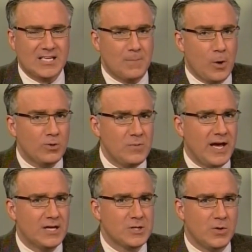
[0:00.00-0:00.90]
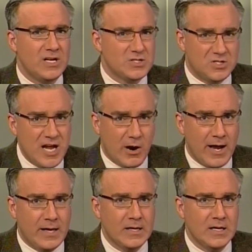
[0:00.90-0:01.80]
backed up only by his own
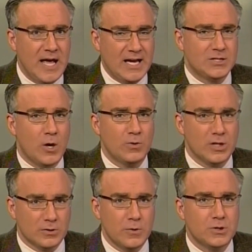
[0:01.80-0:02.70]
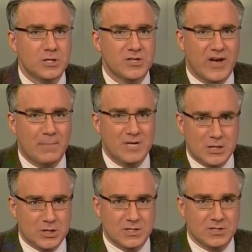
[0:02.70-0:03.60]
hysteria and his own delusions of
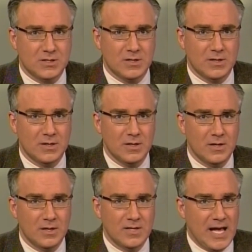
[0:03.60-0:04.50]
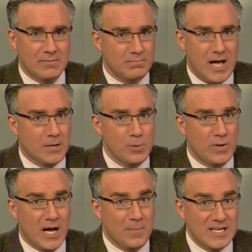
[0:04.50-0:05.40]
omniscience. Not
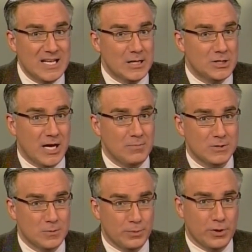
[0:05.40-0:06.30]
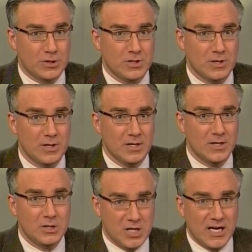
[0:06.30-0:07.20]
Mahmoud Ahmadinejad, Mr. Bush.
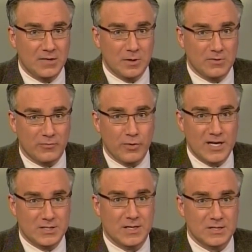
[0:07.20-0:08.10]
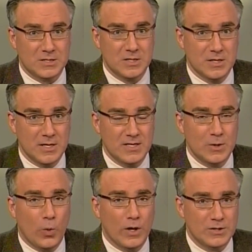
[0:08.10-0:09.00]
The chicken little of presidents
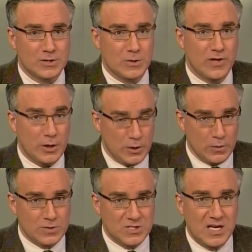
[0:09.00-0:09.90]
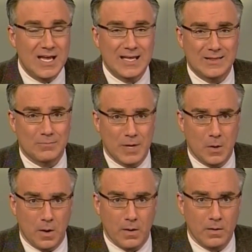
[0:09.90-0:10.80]
is the one, sir, that you see in the
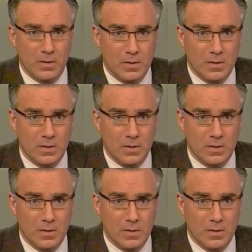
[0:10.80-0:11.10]
mirror.